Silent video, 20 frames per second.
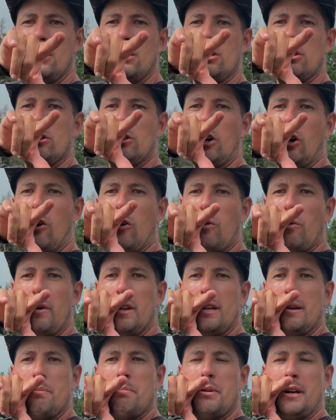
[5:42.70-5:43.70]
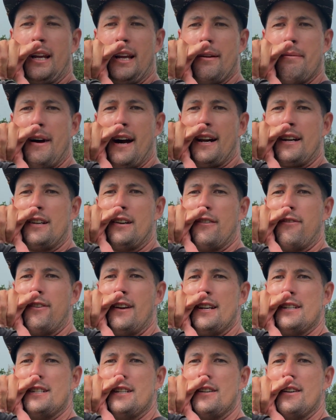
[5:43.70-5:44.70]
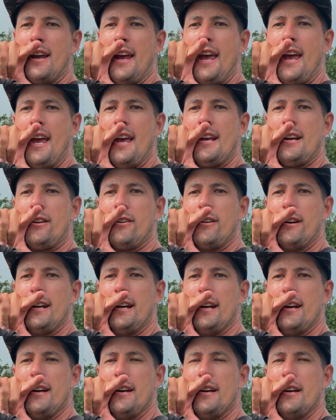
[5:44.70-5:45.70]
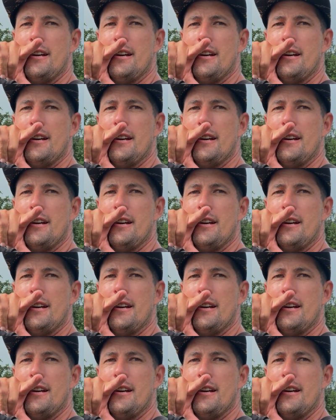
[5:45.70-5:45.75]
So when you bring it back to your face and you anchor it,